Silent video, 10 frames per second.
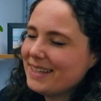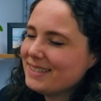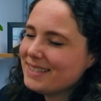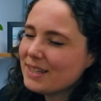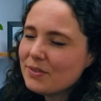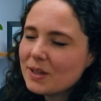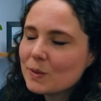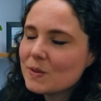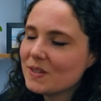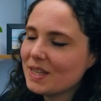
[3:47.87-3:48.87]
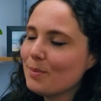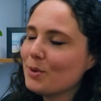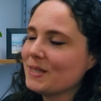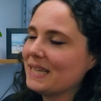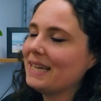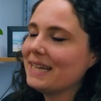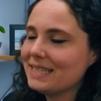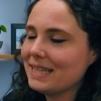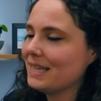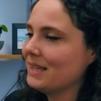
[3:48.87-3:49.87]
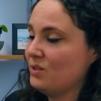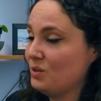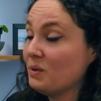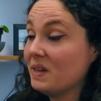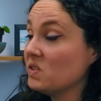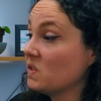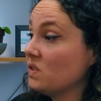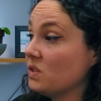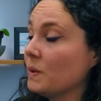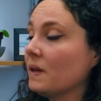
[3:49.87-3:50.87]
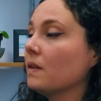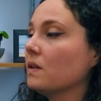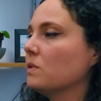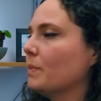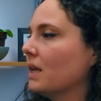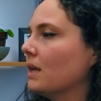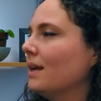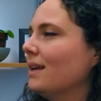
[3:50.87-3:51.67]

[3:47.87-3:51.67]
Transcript: it's difficult to say because I'd like to think there's no agents doing this, but,